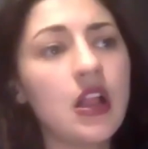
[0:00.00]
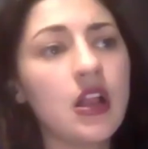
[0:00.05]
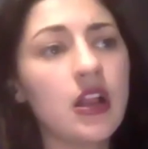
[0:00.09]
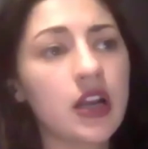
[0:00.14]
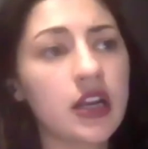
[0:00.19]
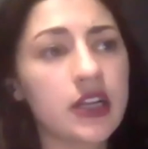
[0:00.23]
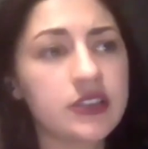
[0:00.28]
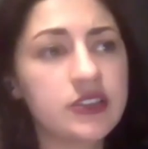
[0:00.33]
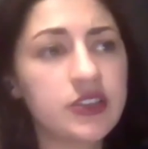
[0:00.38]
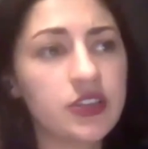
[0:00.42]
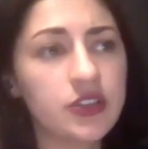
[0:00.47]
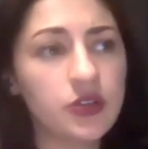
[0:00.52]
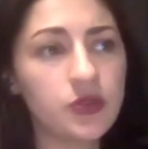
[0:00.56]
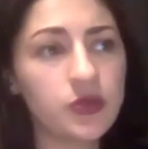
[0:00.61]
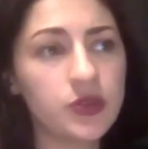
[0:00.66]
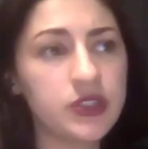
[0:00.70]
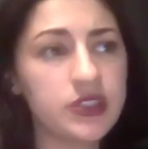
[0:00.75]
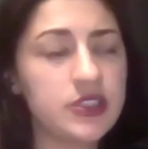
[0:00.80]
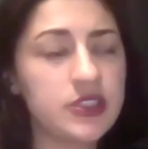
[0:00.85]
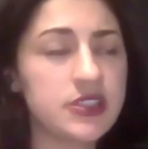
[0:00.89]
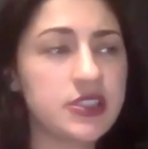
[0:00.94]
continue
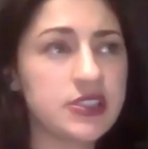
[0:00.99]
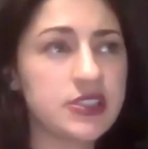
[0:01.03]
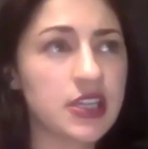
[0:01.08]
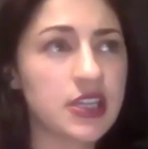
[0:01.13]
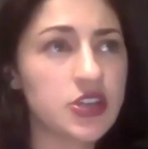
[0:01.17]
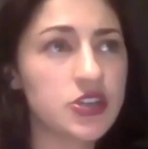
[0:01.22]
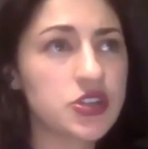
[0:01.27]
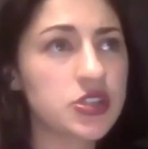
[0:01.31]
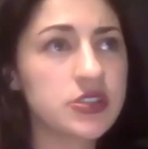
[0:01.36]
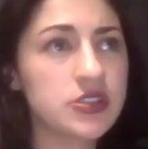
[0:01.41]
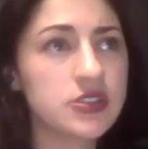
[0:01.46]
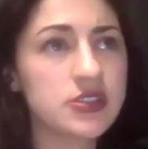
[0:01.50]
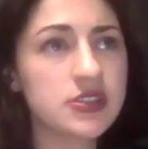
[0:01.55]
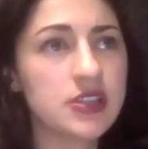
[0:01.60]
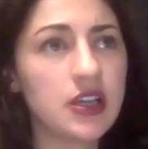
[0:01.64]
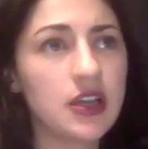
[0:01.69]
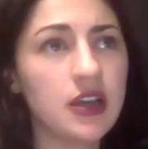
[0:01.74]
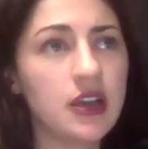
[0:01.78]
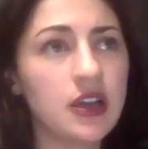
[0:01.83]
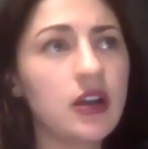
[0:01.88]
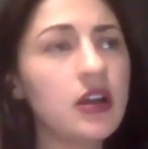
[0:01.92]
with the discussions.
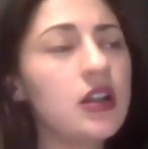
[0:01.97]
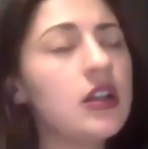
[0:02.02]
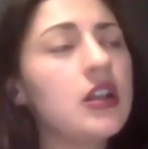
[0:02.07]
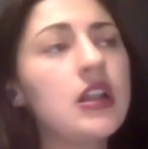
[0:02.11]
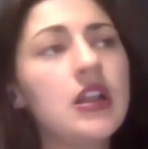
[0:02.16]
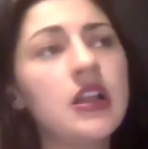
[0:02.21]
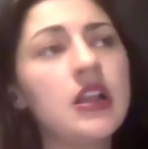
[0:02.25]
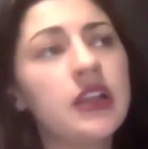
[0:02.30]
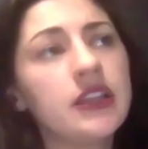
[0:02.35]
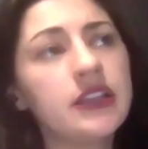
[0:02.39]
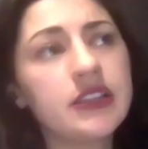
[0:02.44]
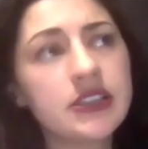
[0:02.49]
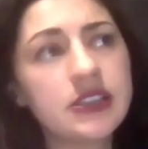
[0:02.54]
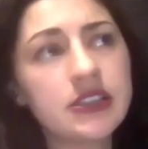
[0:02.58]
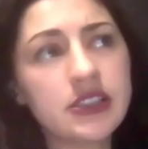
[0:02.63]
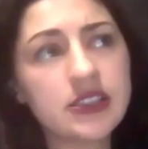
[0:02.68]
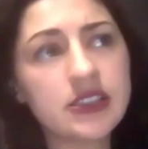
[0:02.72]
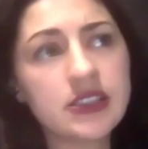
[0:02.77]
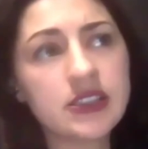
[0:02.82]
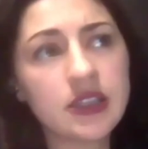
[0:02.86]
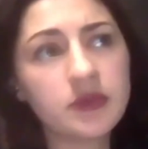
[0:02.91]
This
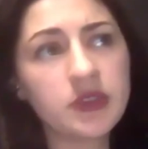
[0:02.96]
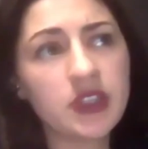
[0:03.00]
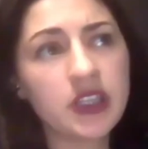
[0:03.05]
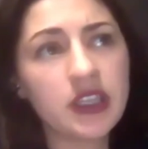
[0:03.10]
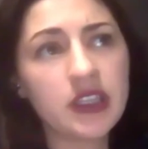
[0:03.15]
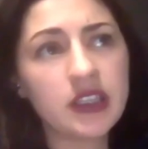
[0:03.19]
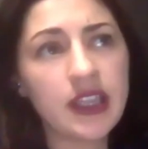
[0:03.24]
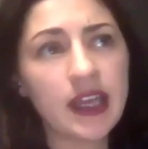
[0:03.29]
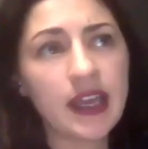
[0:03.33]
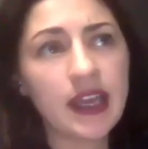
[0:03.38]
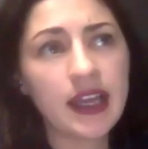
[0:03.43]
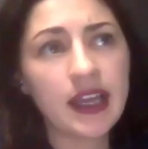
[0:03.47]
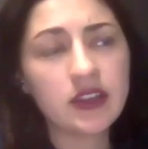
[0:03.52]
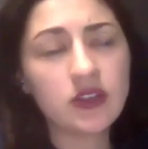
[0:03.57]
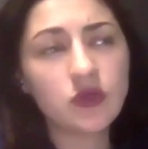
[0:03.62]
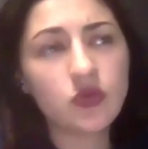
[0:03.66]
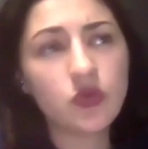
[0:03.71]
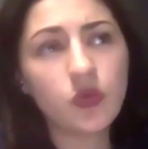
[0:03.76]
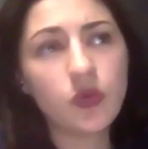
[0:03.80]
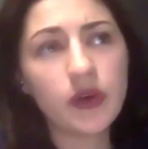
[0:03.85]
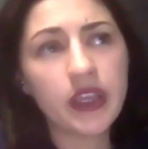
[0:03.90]
is something
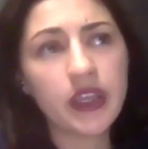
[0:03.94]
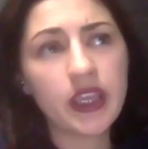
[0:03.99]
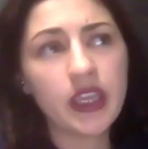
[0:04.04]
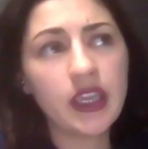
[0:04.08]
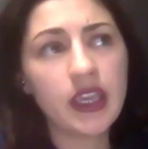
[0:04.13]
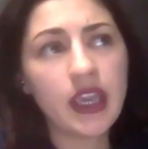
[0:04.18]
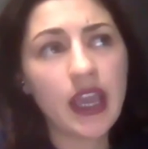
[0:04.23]
that we